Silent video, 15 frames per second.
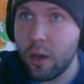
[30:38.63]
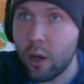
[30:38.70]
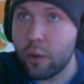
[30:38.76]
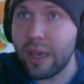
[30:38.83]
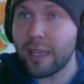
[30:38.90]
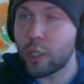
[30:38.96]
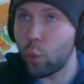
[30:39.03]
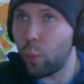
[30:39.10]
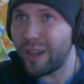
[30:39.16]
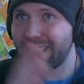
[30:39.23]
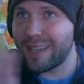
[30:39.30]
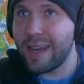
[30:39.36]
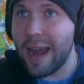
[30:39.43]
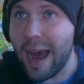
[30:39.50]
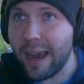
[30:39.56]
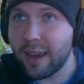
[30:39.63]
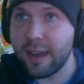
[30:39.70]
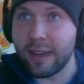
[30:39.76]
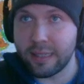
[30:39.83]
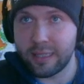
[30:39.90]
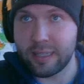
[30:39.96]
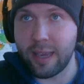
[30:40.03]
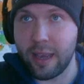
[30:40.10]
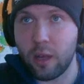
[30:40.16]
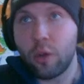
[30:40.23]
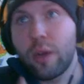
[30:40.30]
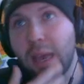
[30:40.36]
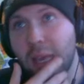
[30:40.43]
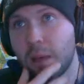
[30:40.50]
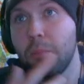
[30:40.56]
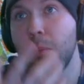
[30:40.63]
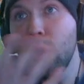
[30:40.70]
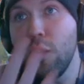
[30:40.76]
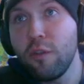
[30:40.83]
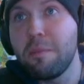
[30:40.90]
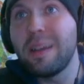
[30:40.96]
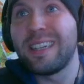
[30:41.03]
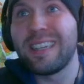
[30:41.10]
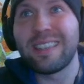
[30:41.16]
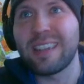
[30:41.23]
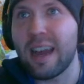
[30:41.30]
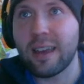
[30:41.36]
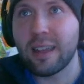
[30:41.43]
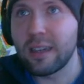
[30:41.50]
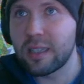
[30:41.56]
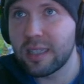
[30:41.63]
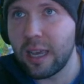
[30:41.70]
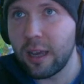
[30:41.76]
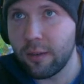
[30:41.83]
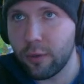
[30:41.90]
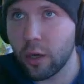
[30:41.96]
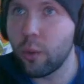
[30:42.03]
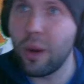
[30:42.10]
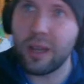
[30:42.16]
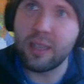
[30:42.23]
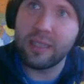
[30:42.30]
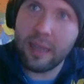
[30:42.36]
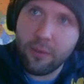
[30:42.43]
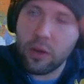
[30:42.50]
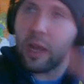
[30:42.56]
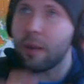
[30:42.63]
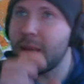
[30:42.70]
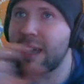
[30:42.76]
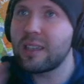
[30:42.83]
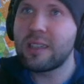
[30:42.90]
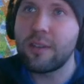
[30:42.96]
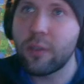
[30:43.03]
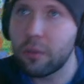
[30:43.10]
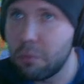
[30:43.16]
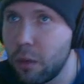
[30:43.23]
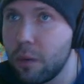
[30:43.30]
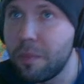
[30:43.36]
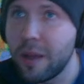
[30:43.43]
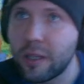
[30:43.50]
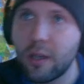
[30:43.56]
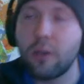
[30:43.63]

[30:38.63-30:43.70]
Okay, so what's not going to scale? Okay, the movement is not going to scale very well because every enemy has different movement.